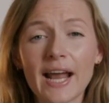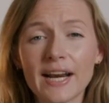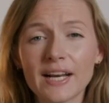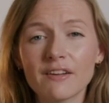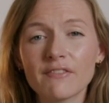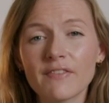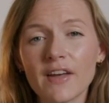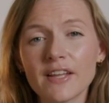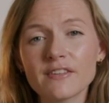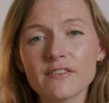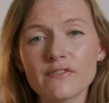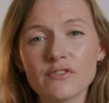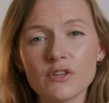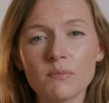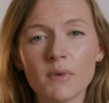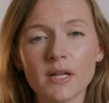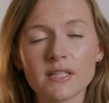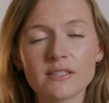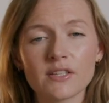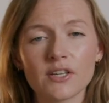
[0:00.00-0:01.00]
an event a few
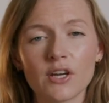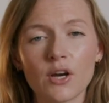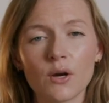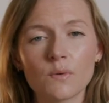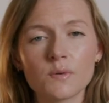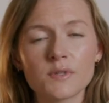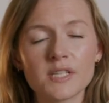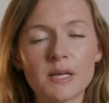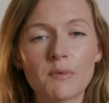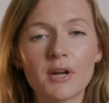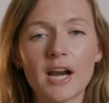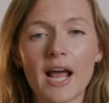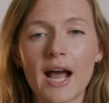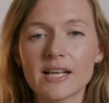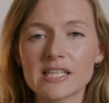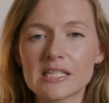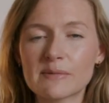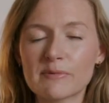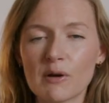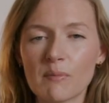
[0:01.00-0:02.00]
months ago, someone
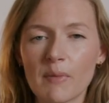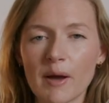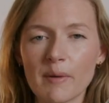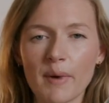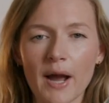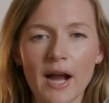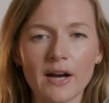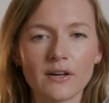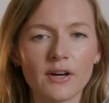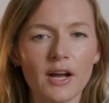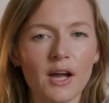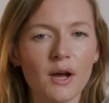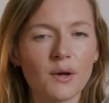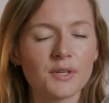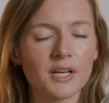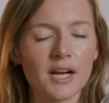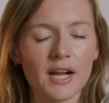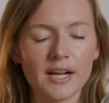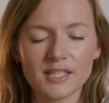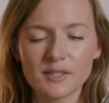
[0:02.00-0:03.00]
asked about my
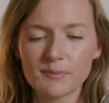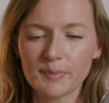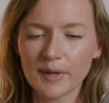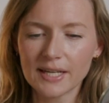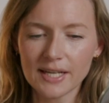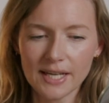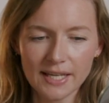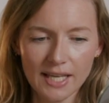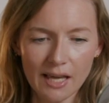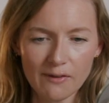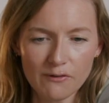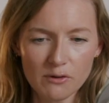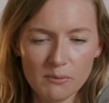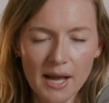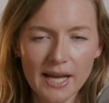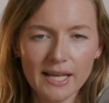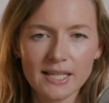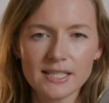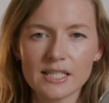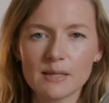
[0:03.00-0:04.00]
background and I explained I came from
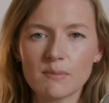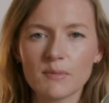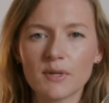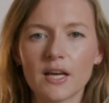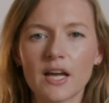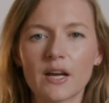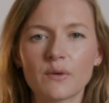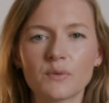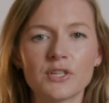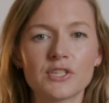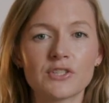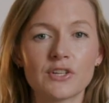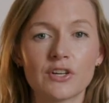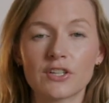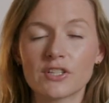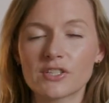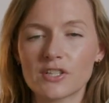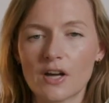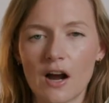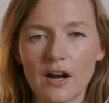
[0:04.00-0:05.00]
academia and we
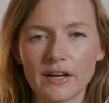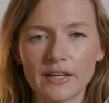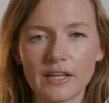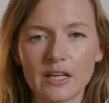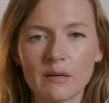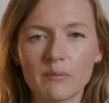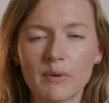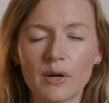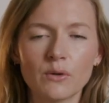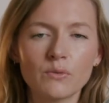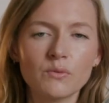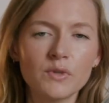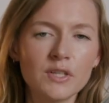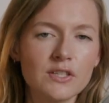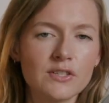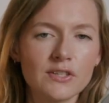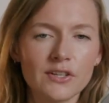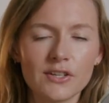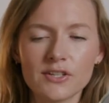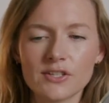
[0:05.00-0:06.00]
started talking about
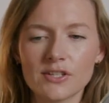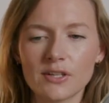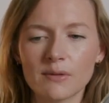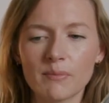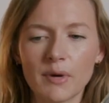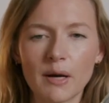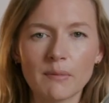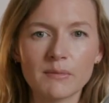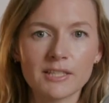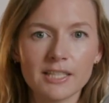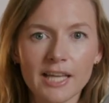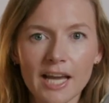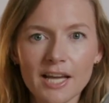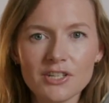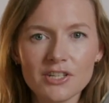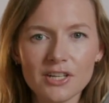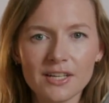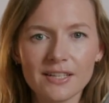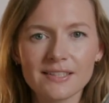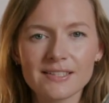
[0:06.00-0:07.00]
research and
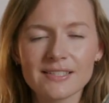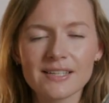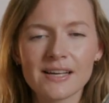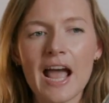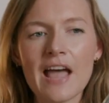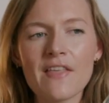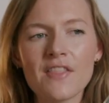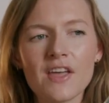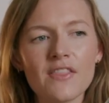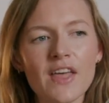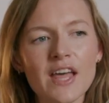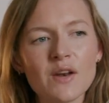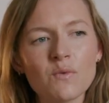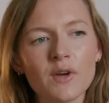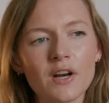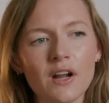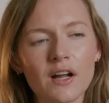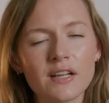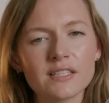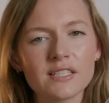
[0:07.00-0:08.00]
publications. And they then
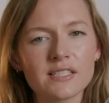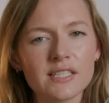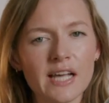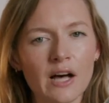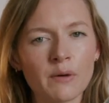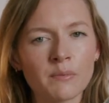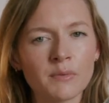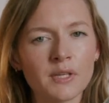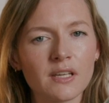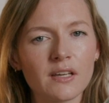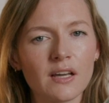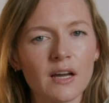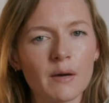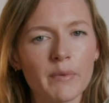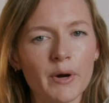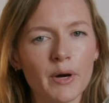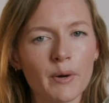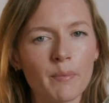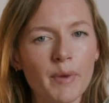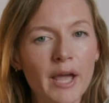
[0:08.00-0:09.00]
went on to tell me
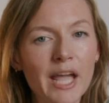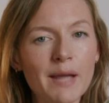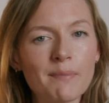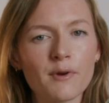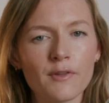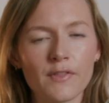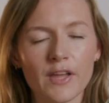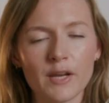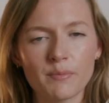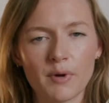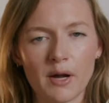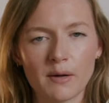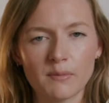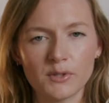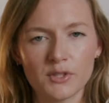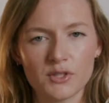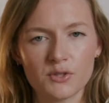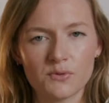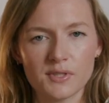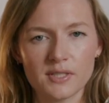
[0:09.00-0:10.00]
about a paper they'd
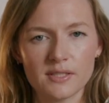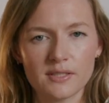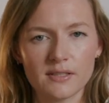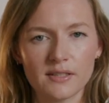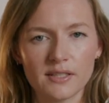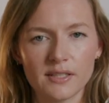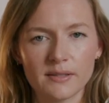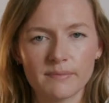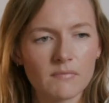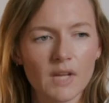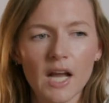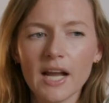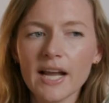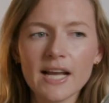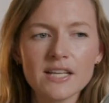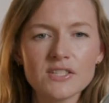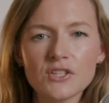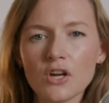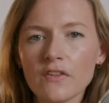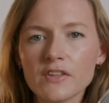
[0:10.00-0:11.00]
published recently. I
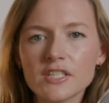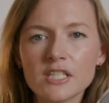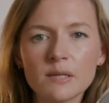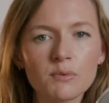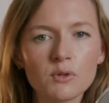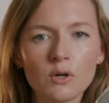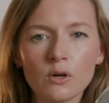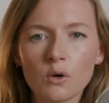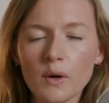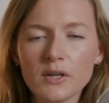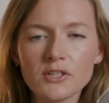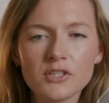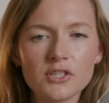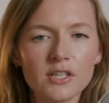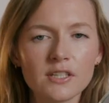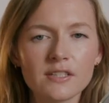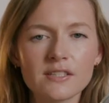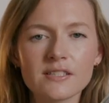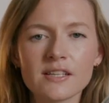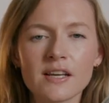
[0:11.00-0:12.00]
asked all the typical
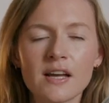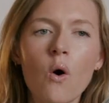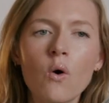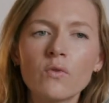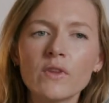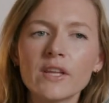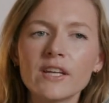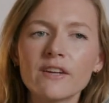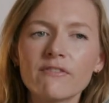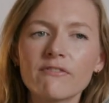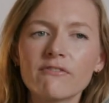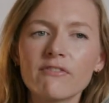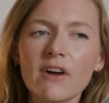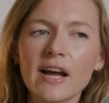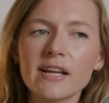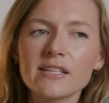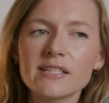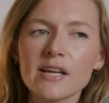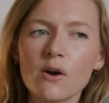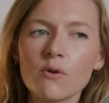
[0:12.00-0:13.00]
questions, only to
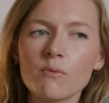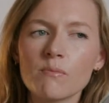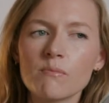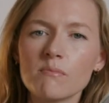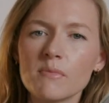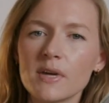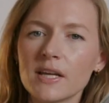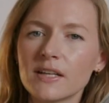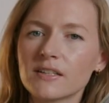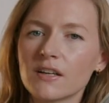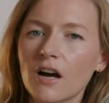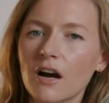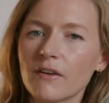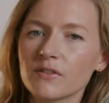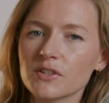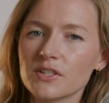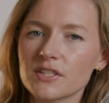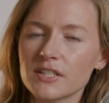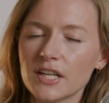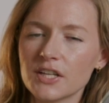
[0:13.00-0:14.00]
find out
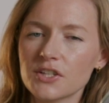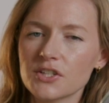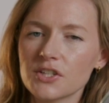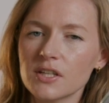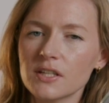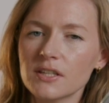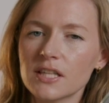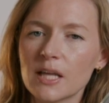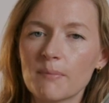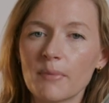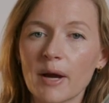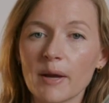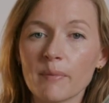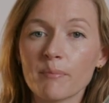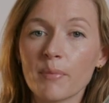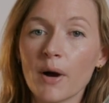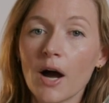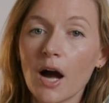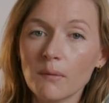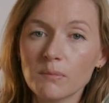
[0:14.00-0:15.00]
mid-conversation that by
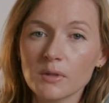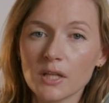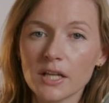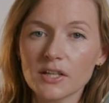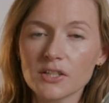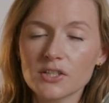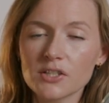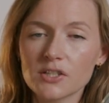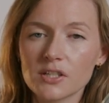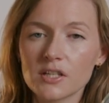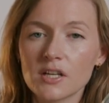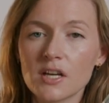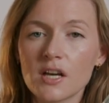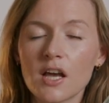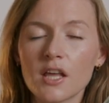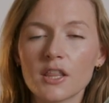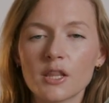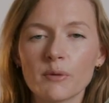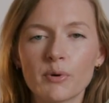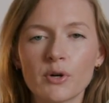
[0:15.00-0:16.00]
published,
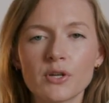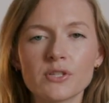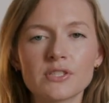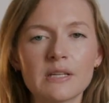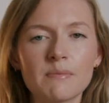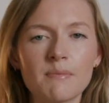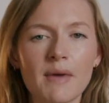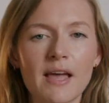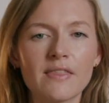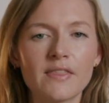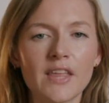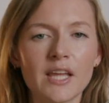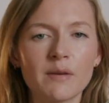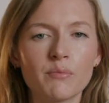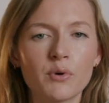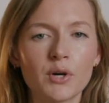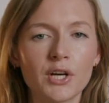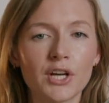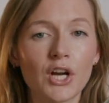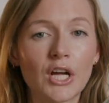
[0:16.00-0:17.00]
the person meant
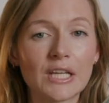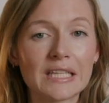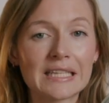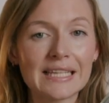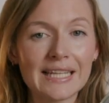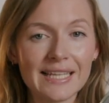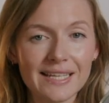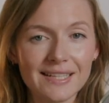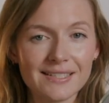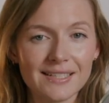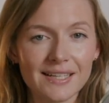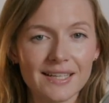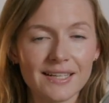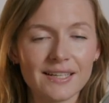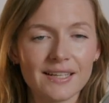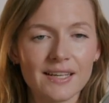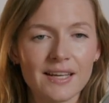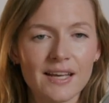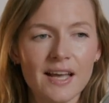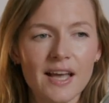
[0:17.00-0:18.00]
they'd put it on
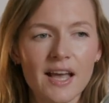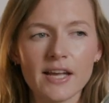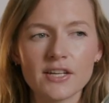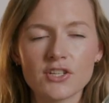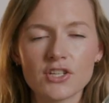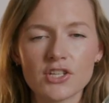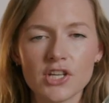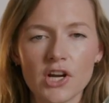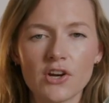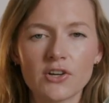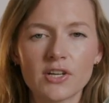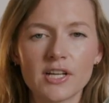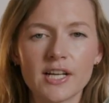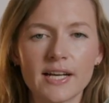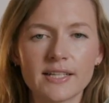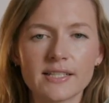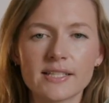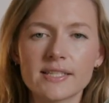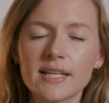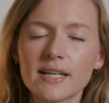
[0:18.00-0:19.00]
LinkedIn and shared it
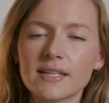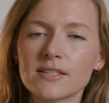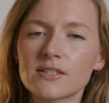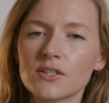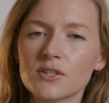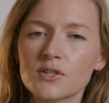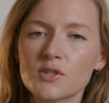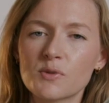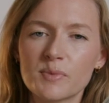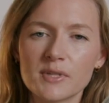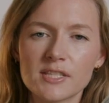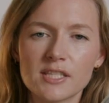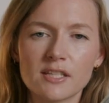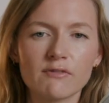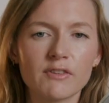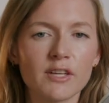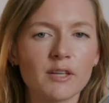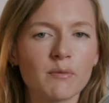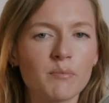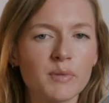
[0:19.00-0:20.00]
at a
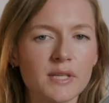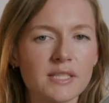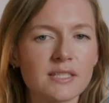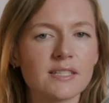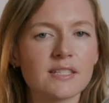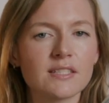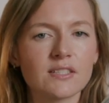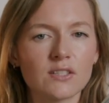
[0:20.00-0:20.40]
sector-specific business